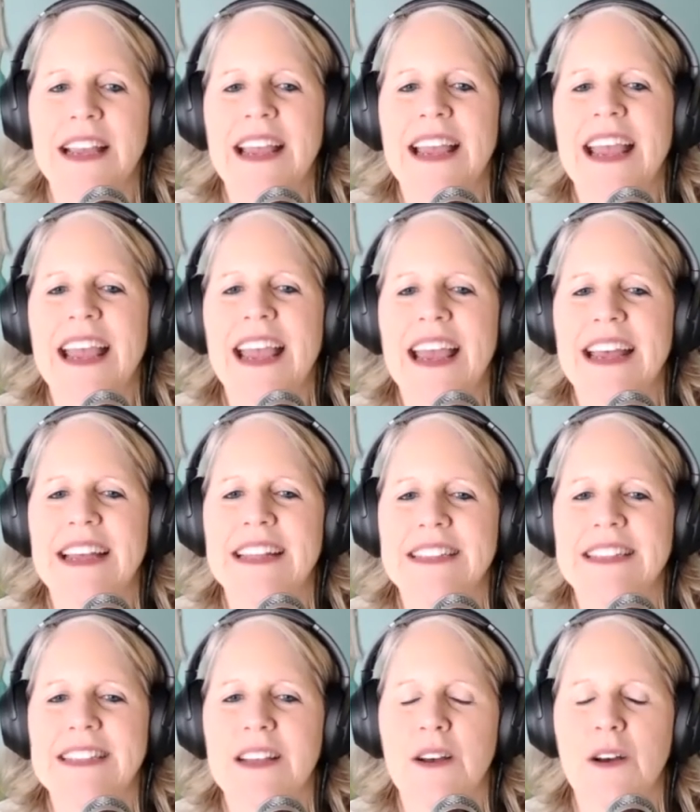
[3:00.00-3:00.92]

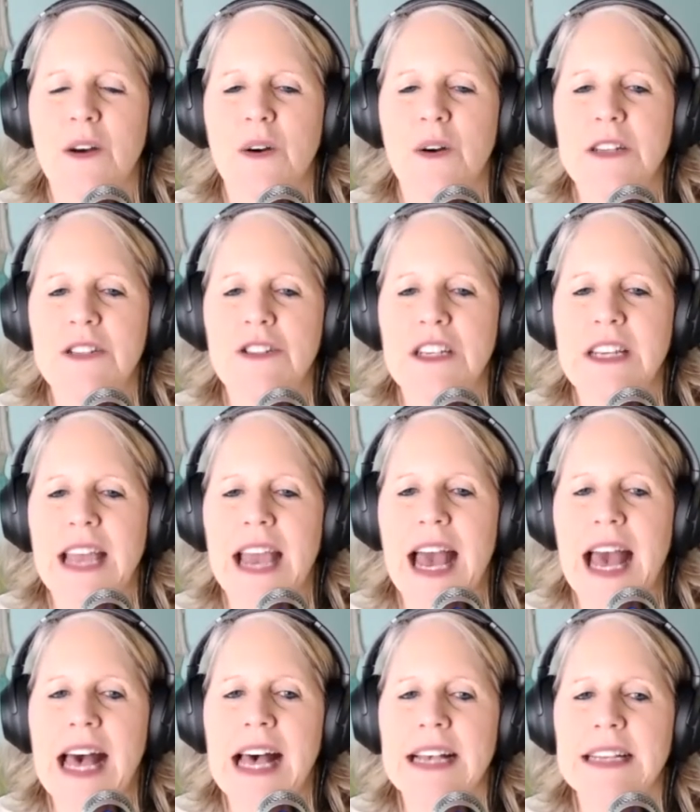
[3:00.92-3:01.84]
And so, and she
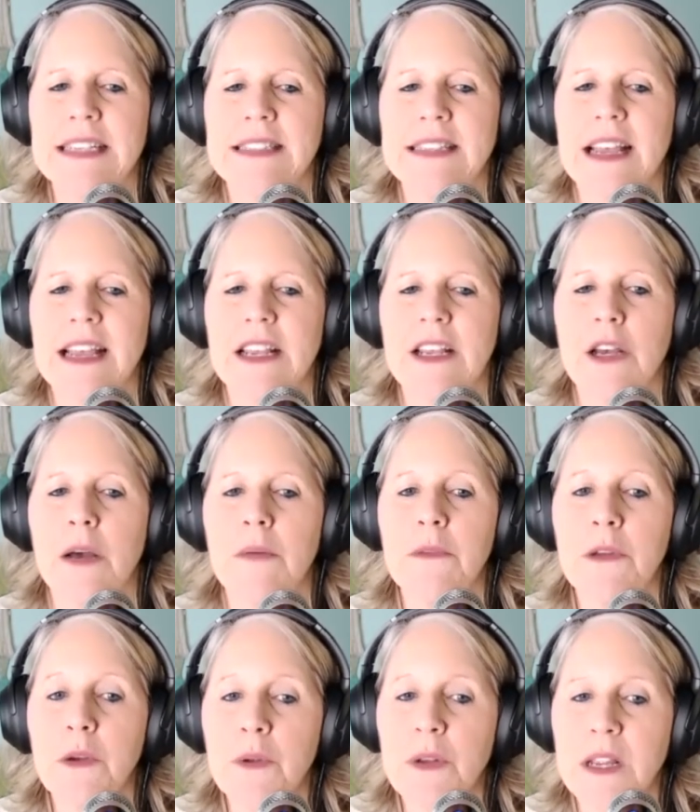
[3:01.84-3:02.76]
has a
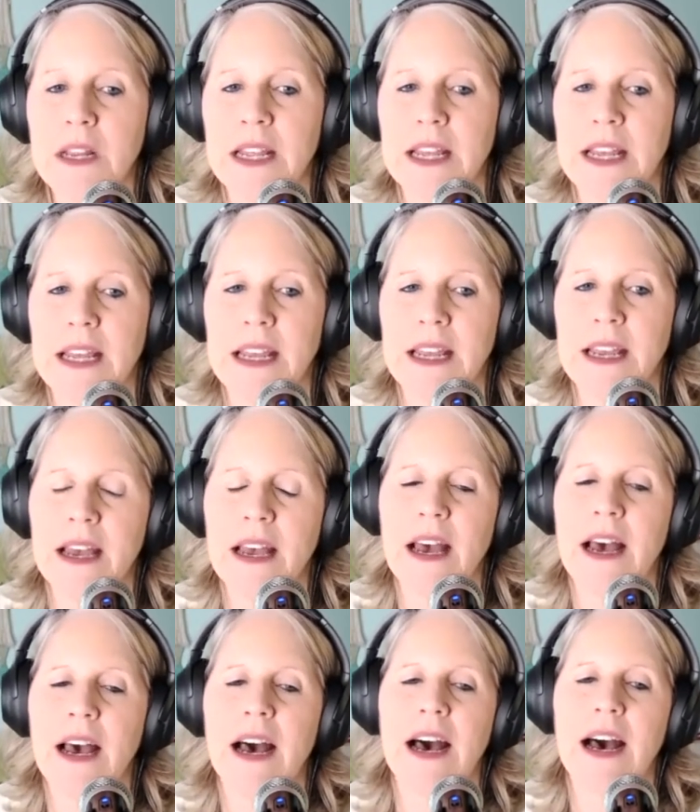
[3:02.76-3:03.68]
community
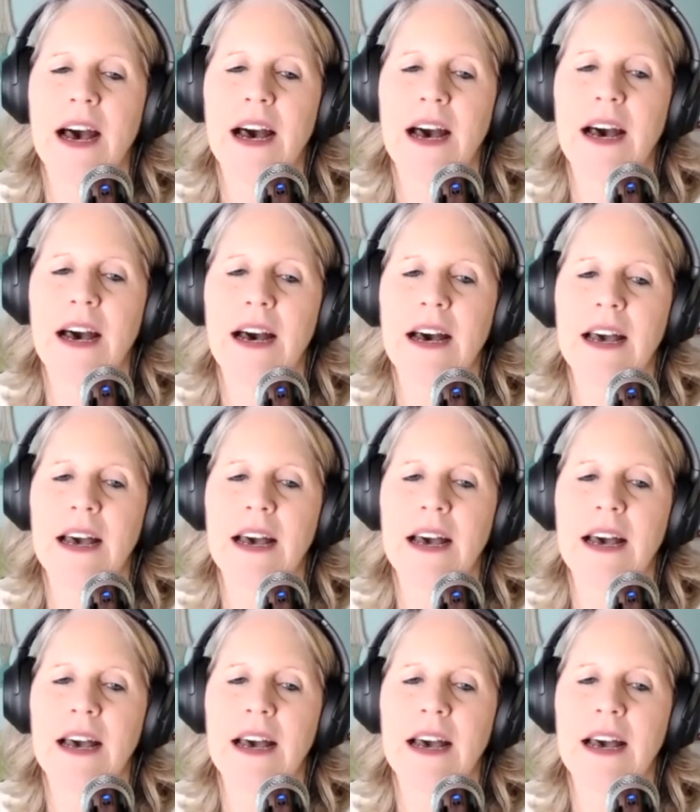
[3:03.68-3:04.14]
uh,